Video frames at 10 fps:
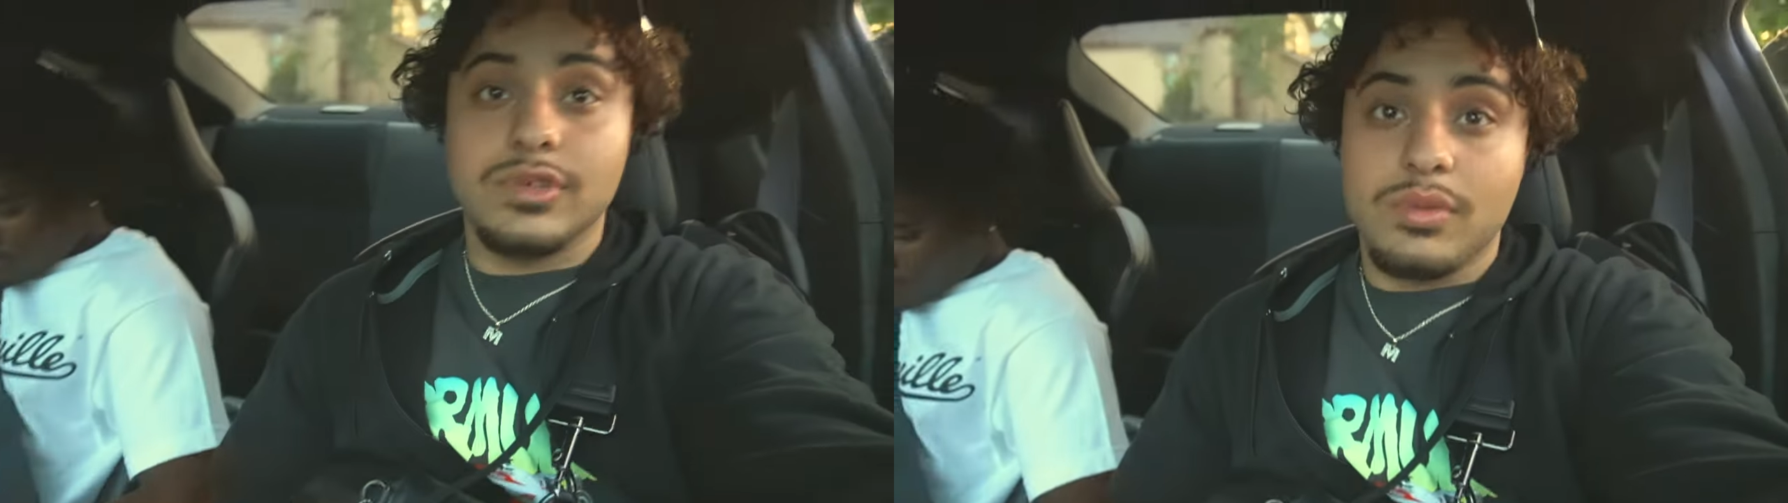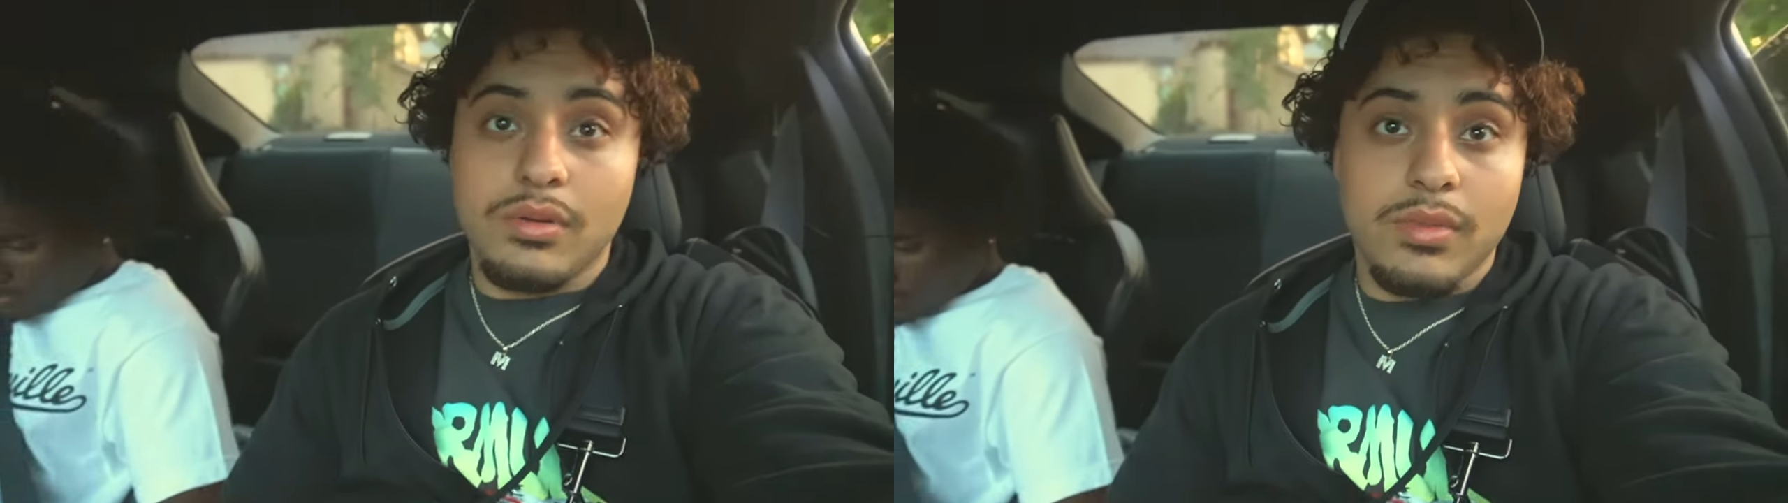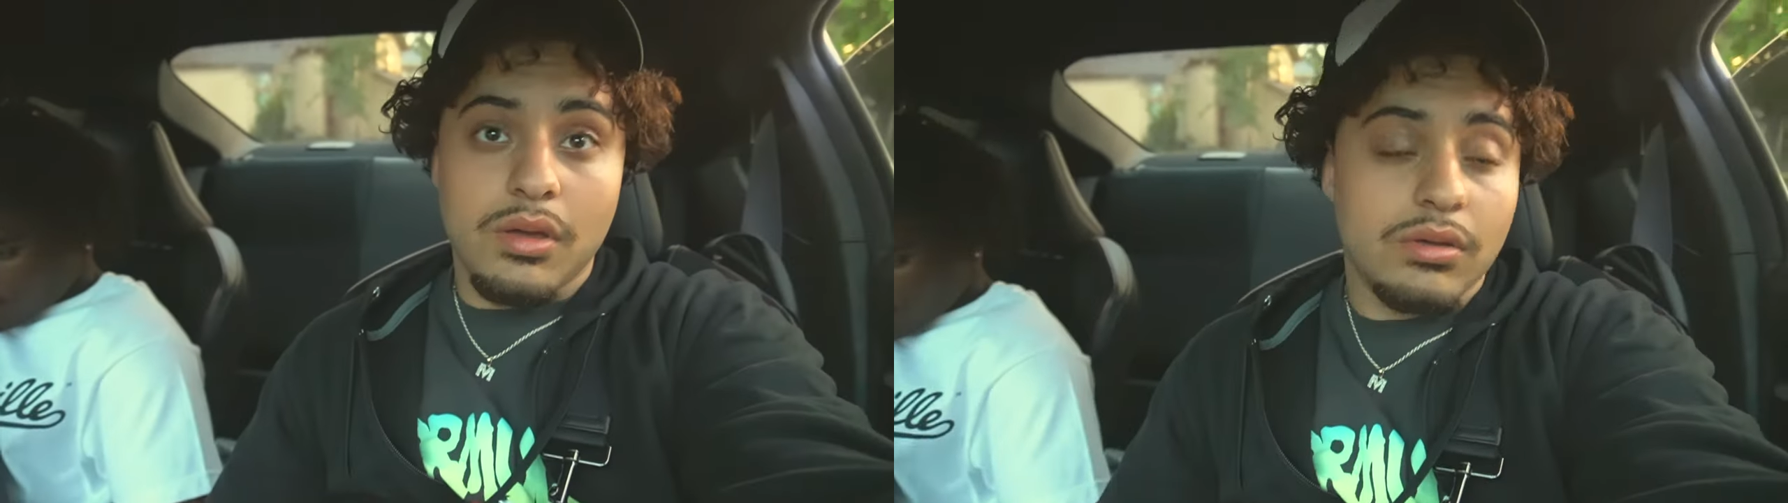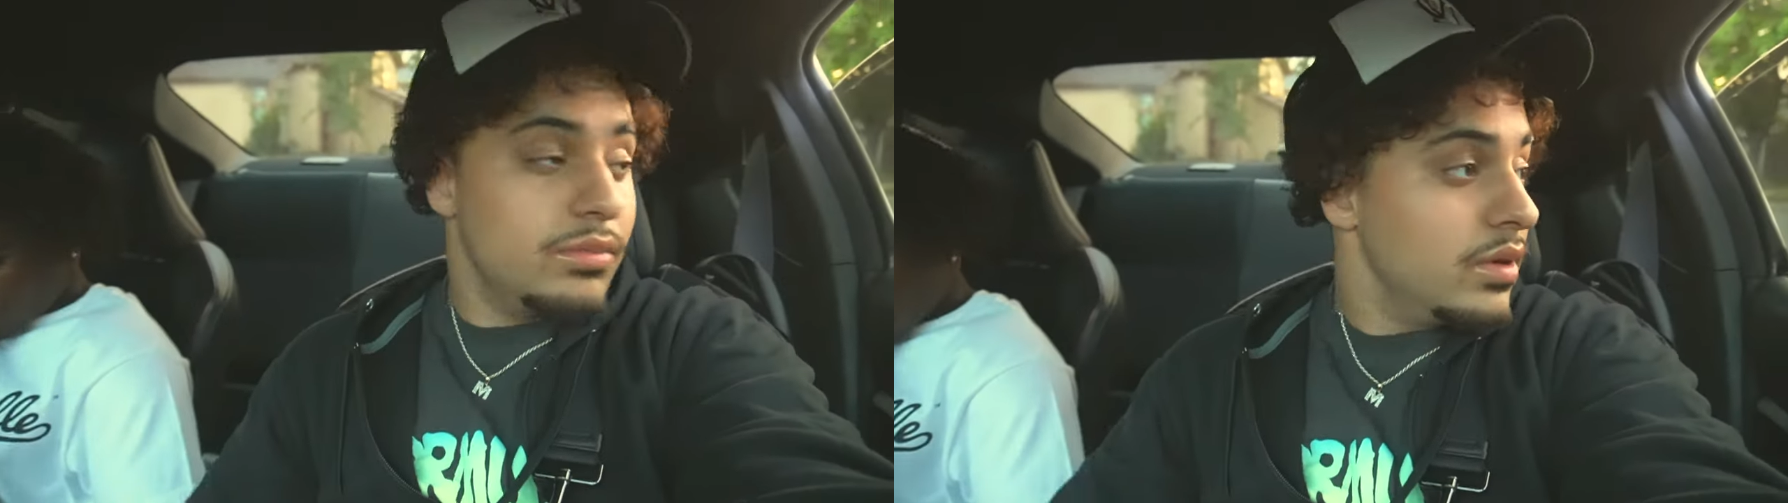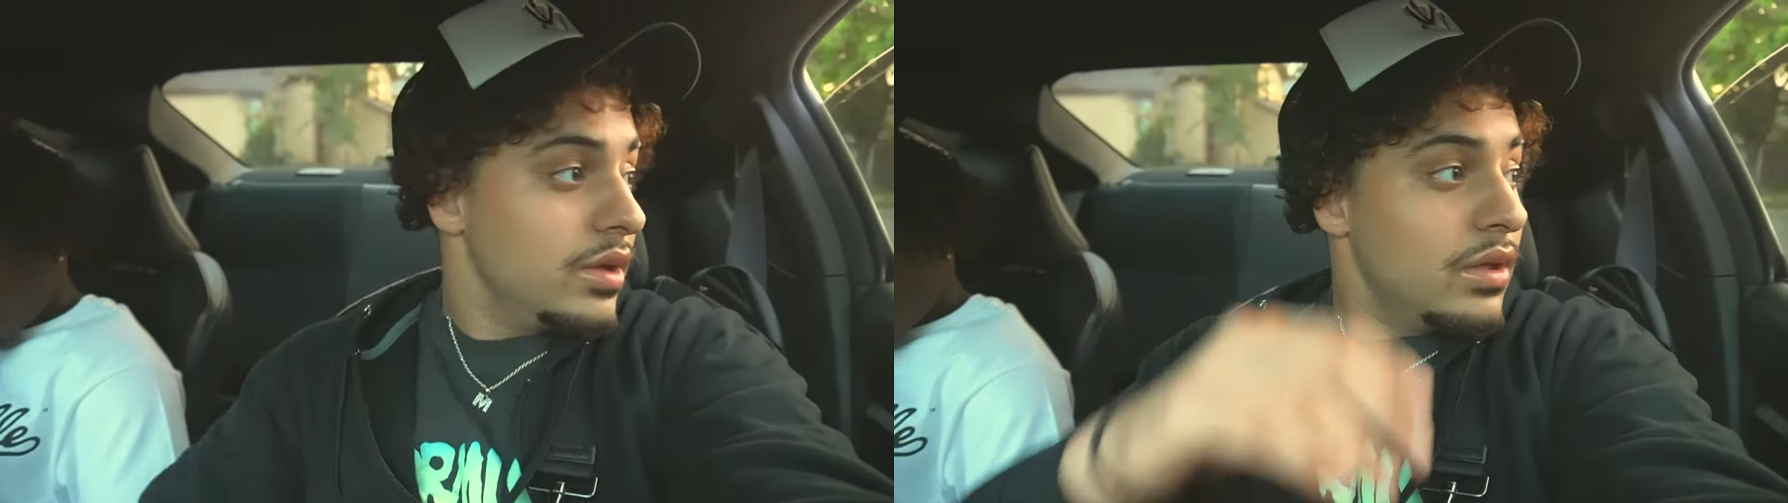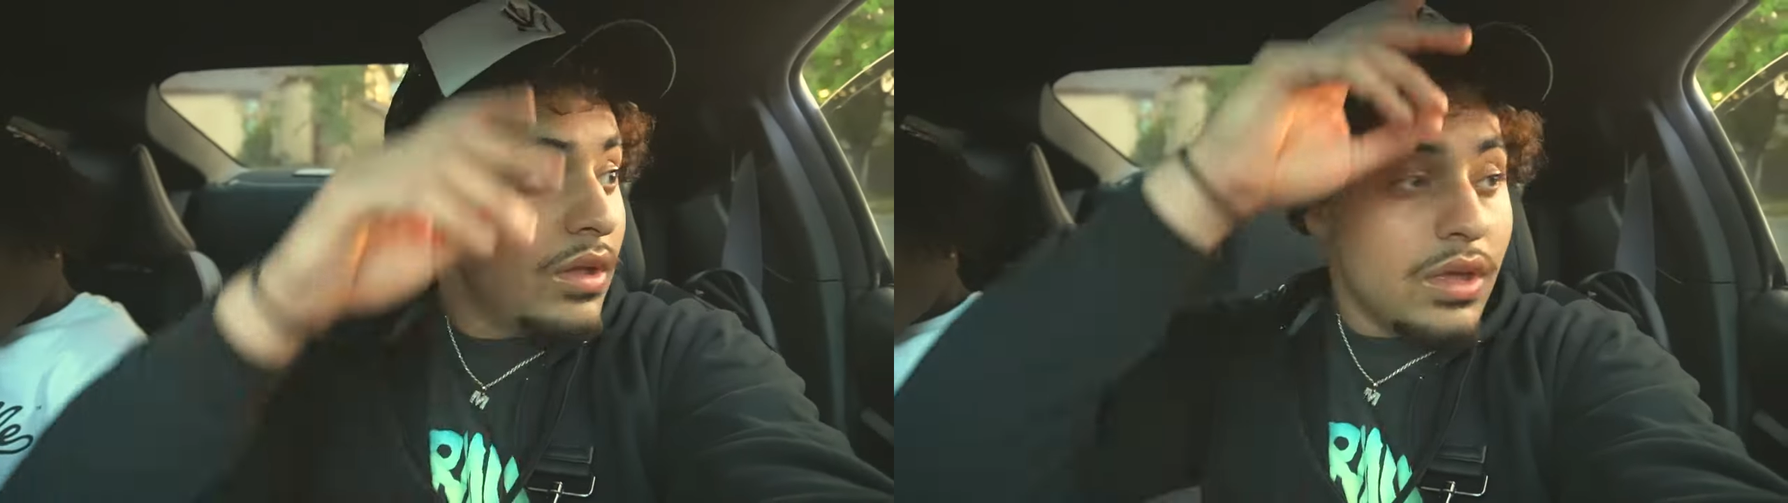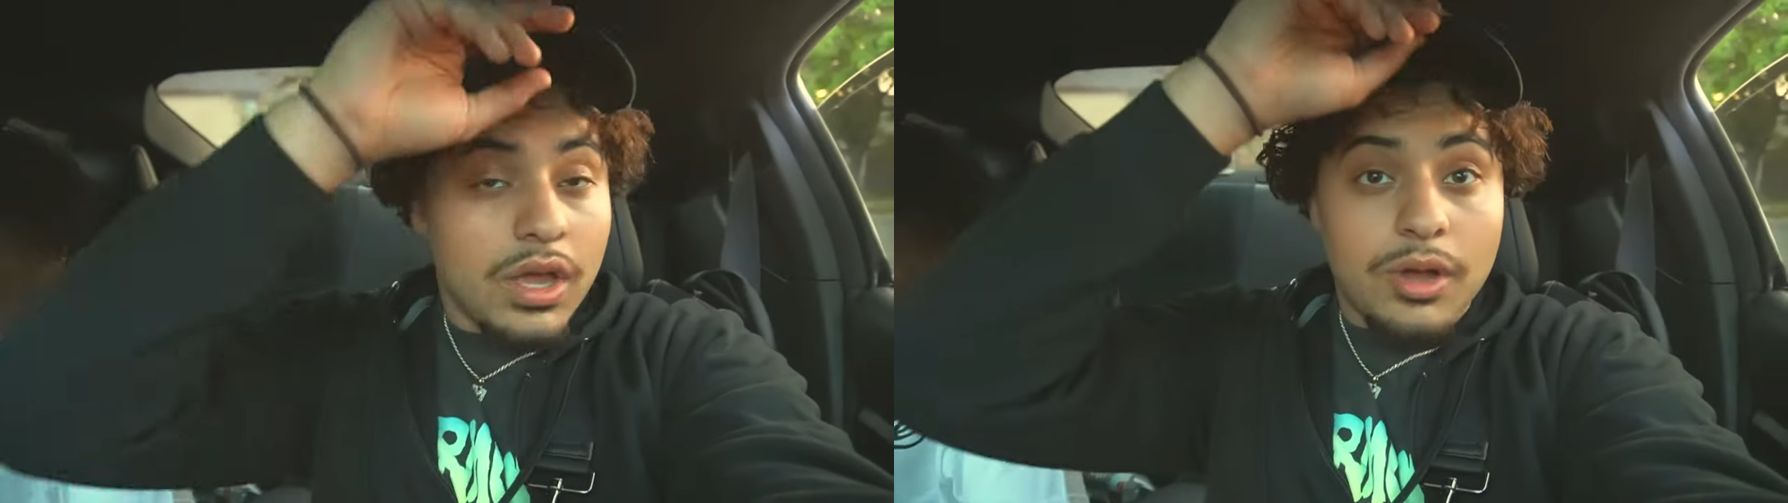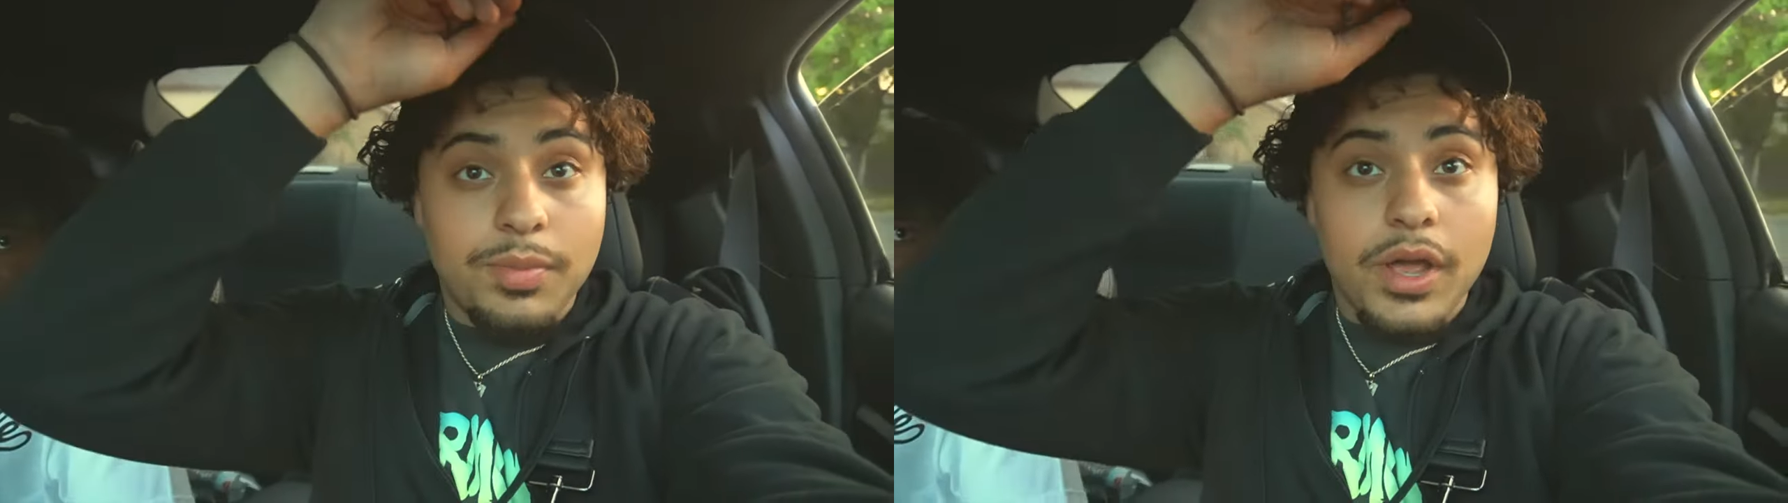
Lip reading: I'm out, but I'm